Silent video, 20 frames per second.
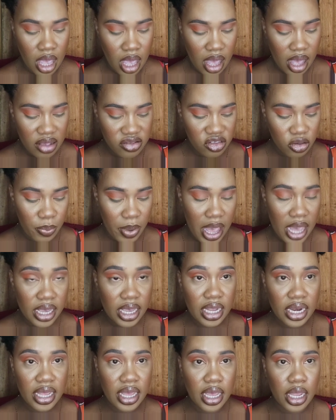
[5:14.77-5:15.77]
As you
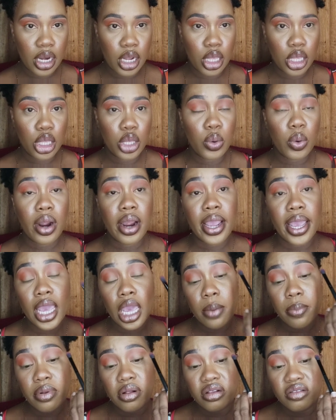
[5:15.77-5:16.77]
pack it in, you are
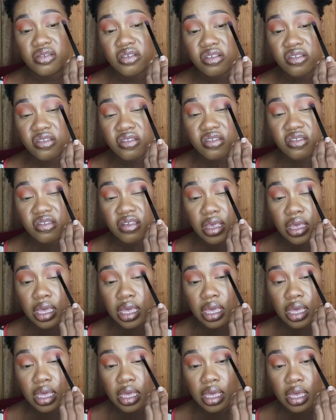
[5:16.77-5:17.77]
able to
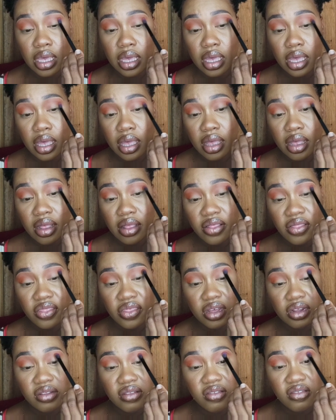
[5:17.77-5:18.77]
see
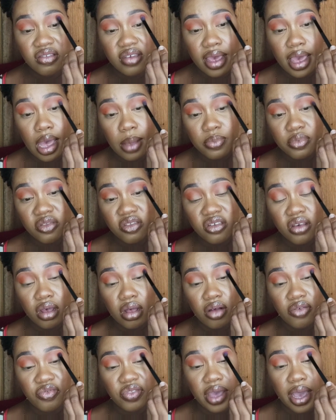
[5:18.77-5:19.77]
the depth
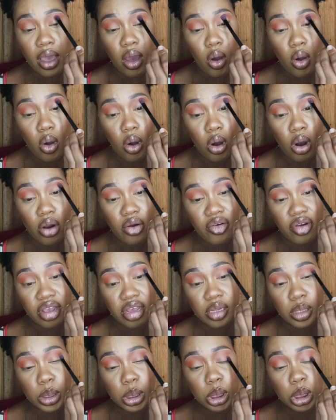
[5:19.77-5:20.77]
of that
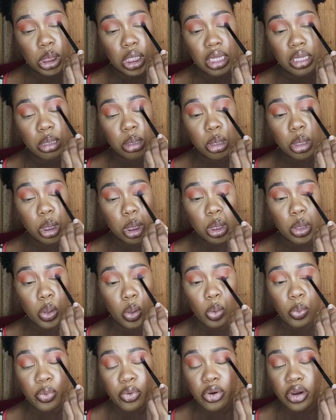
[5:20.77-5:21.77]
orange. It's
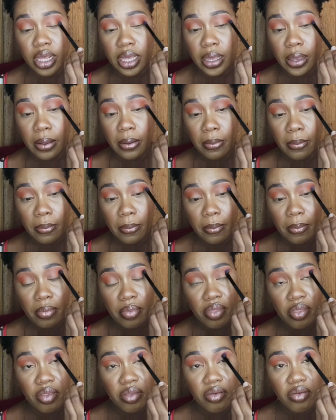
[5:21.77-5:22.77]
so pretty.
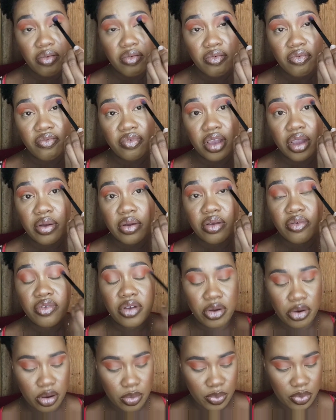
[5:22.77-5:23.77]
Very,
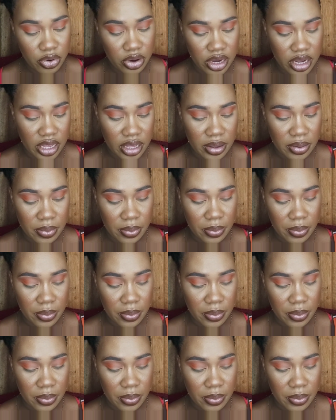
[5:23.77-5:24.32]
very pretty.